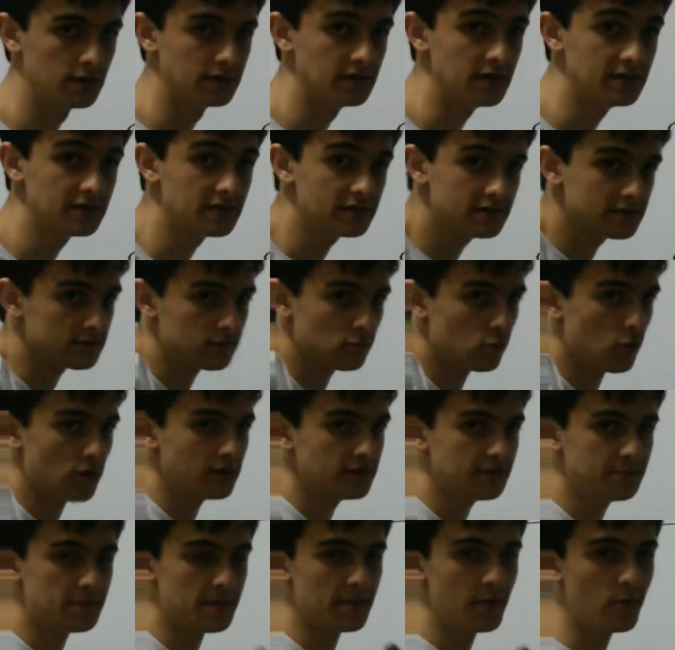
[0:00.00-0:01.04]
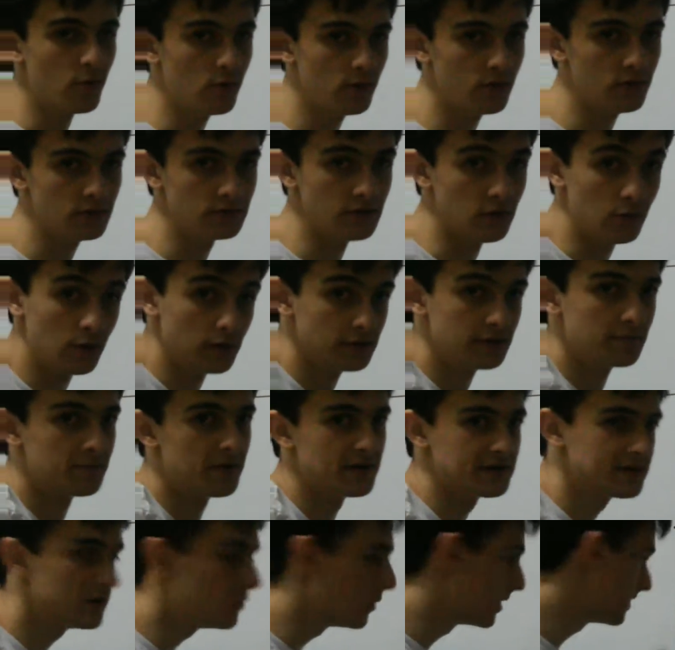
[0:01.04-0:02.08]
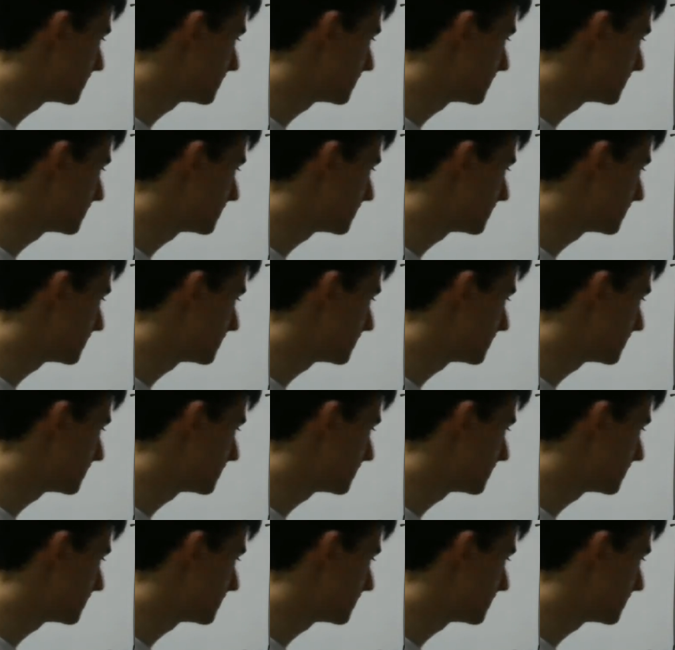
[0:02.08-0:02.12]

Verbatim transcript: This is what the people, what the person